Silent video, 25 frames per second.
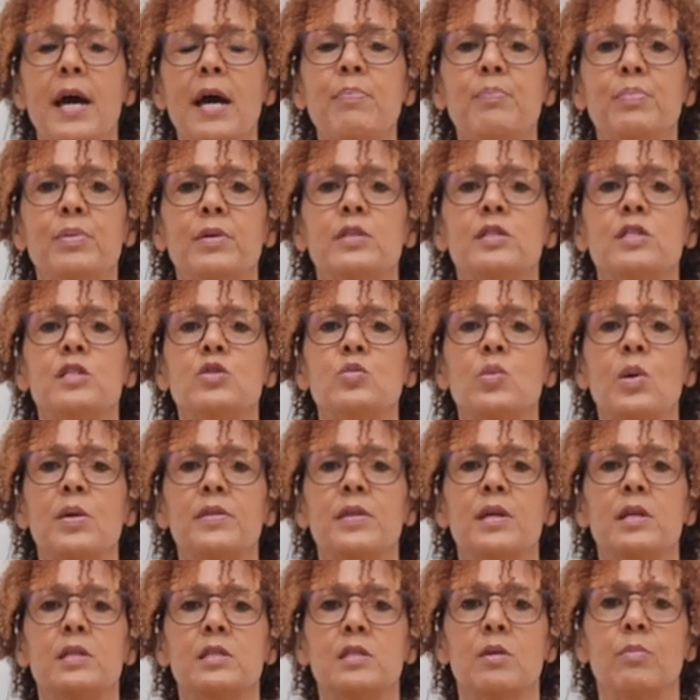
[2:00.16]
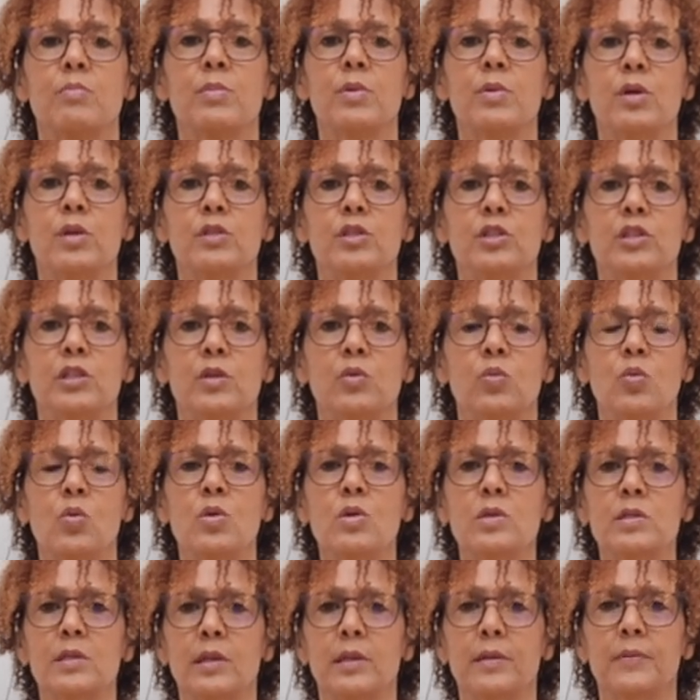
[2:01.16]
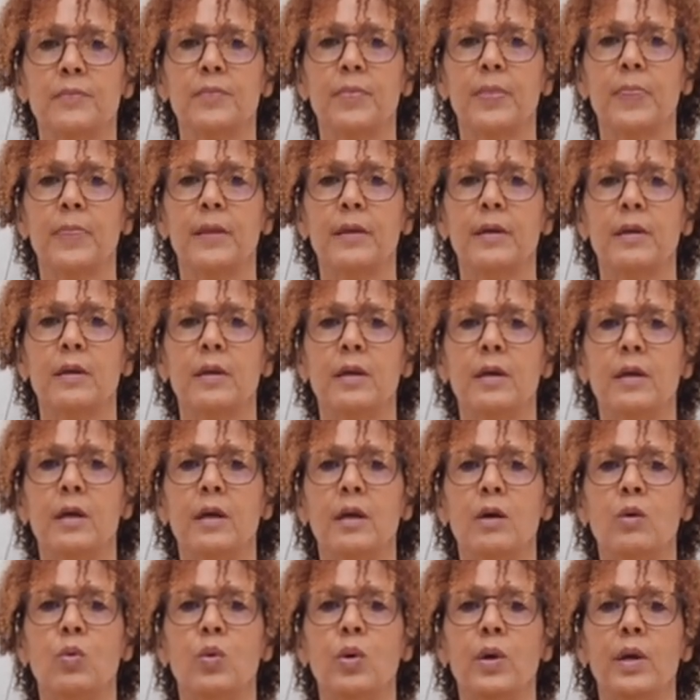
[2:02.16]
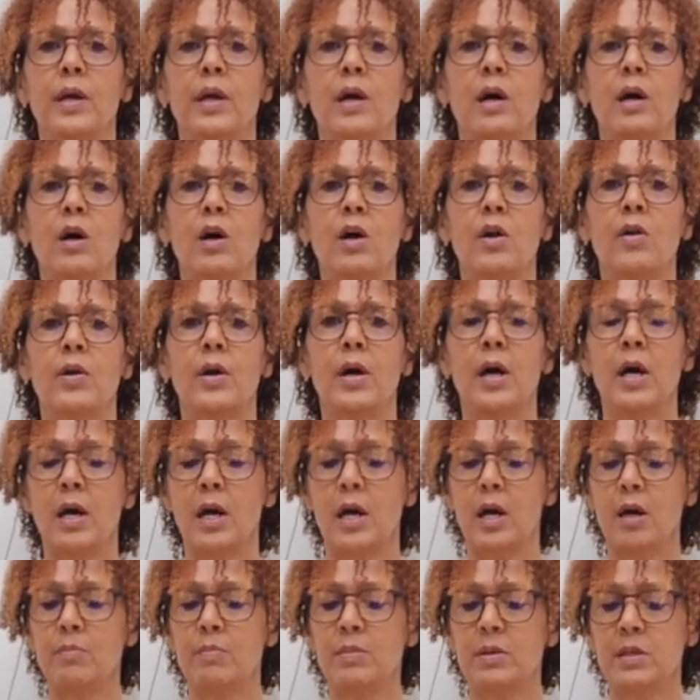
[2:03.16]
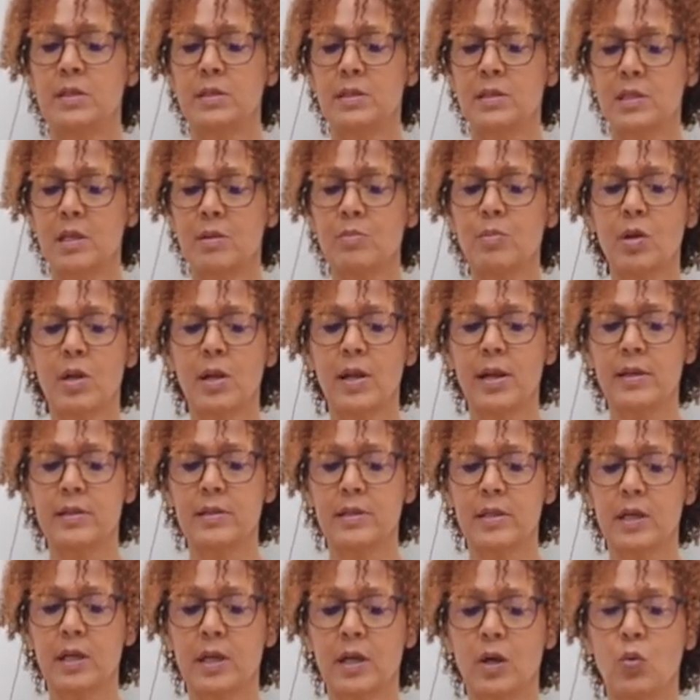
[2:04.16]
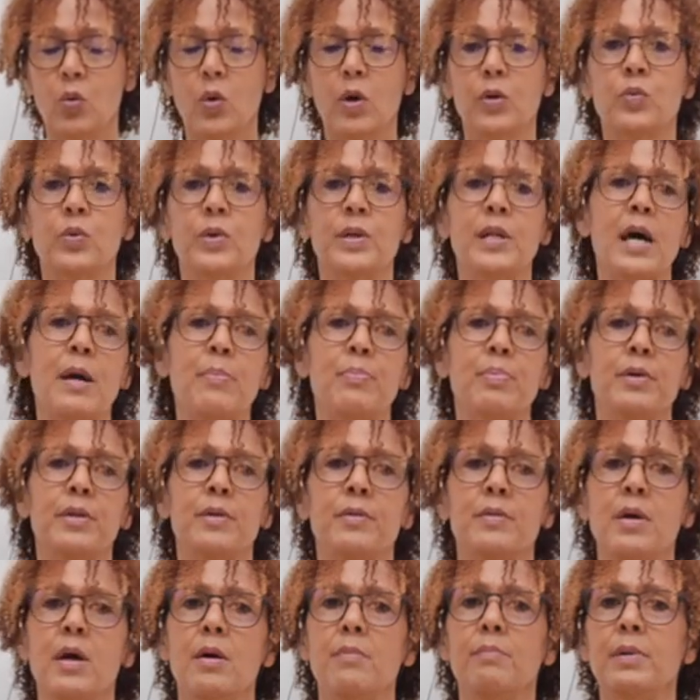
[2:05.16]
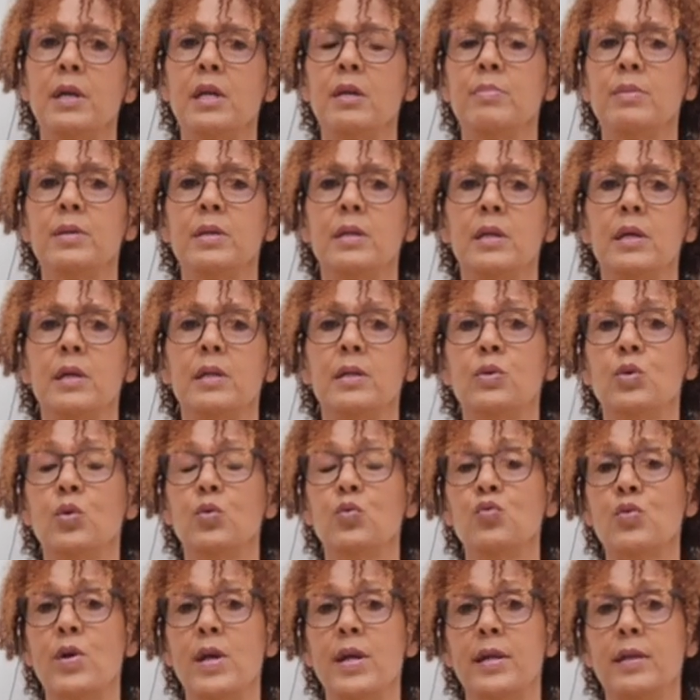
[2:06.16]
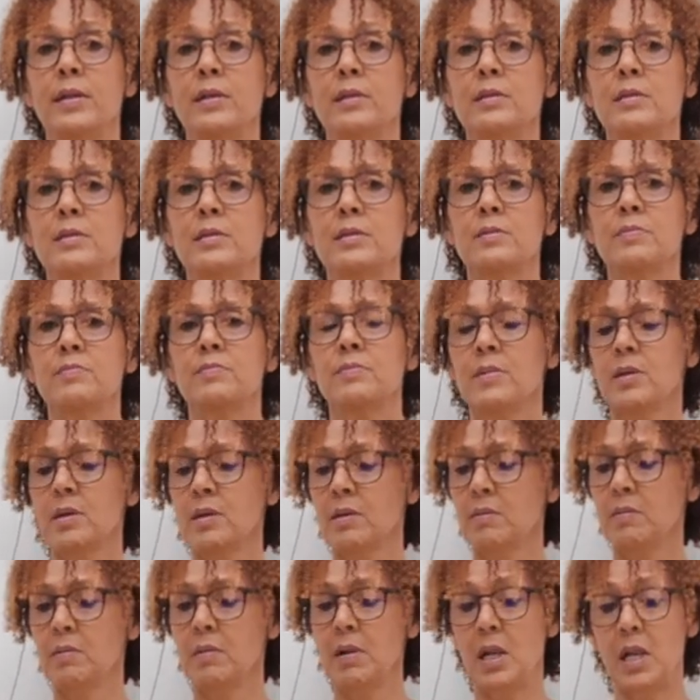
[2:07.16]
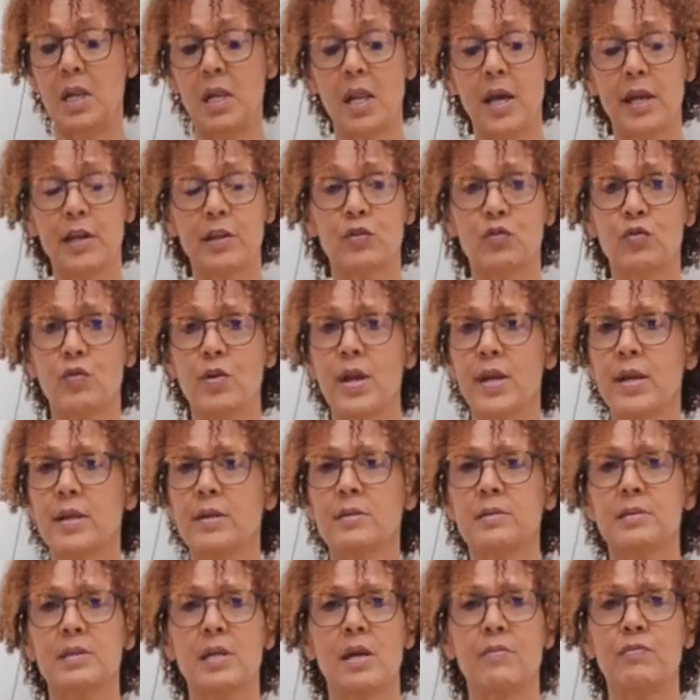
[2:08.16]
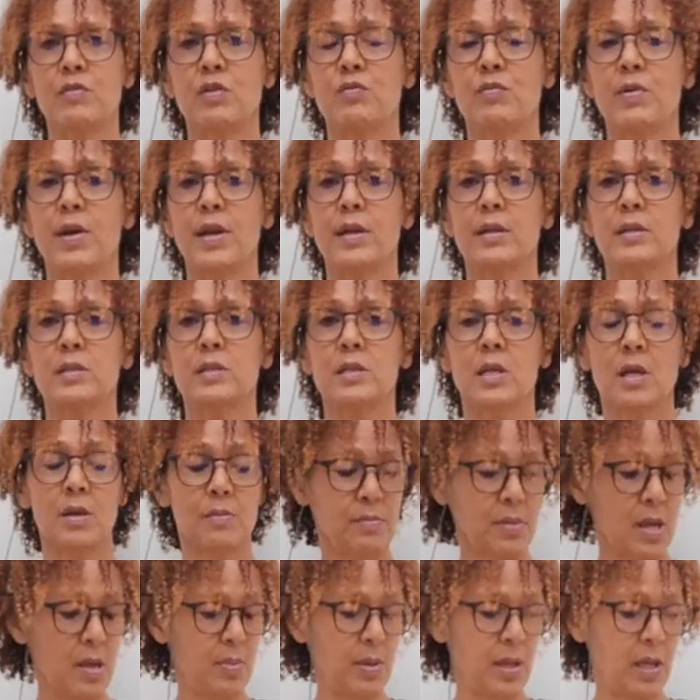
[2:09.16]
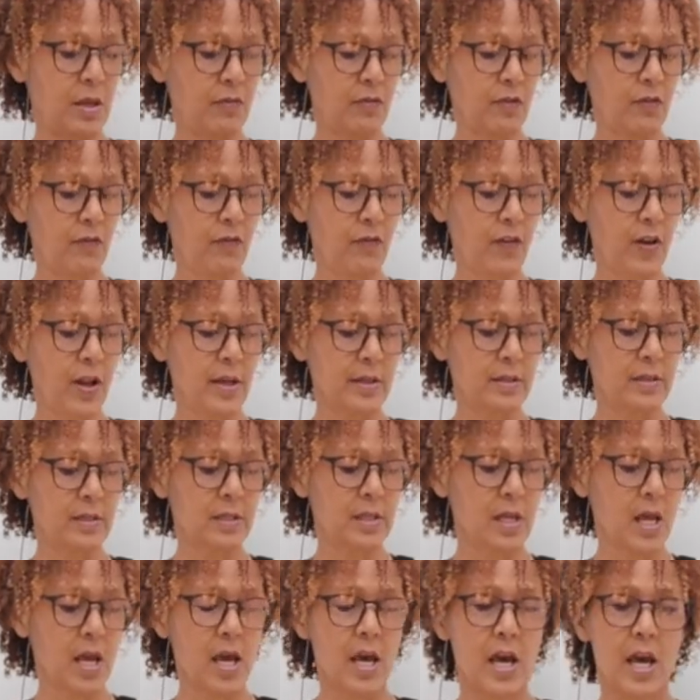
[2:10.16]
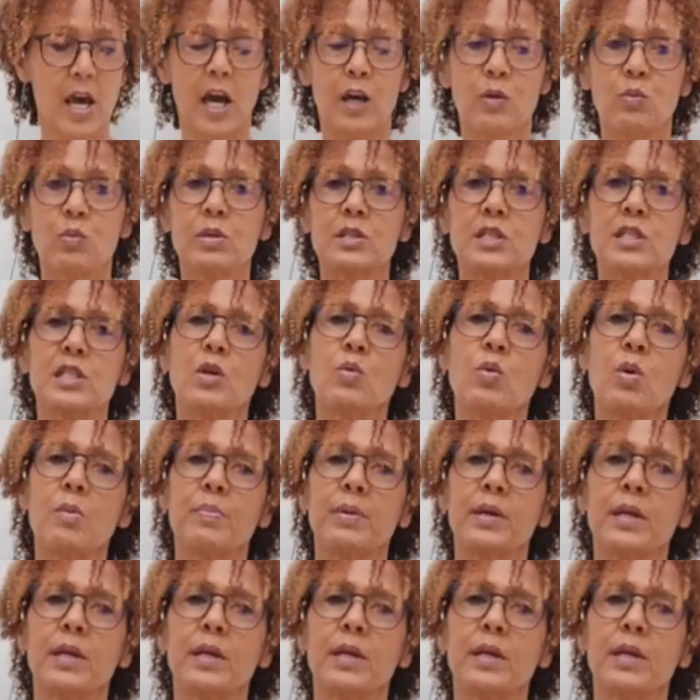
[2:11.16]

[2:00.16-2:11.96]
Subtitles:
happens when they're submerged in water. We are simulating what would happen maybe in rains, light rains, heavy rains, maybe even floods. And we'll see what